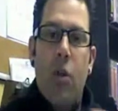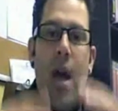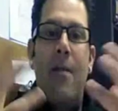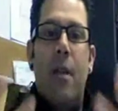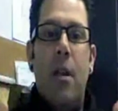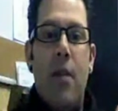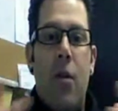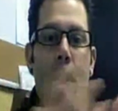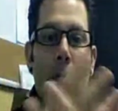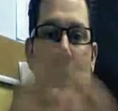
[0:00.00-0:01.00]
you have the
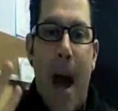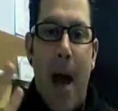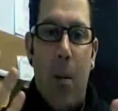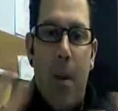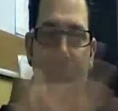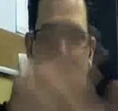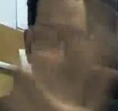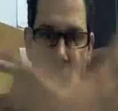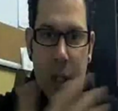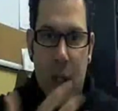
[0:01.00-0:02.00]
liver or the
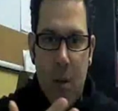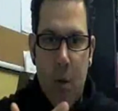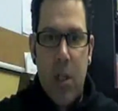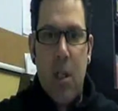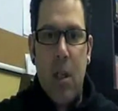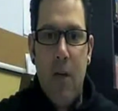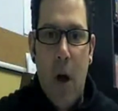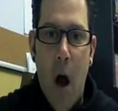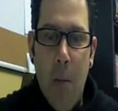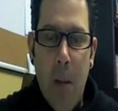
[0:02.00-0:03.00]
hepatobiliary system, which is the liver
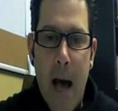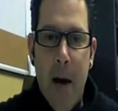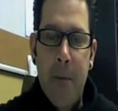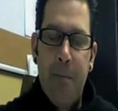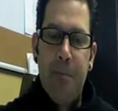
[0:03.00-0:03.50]
gallbladder.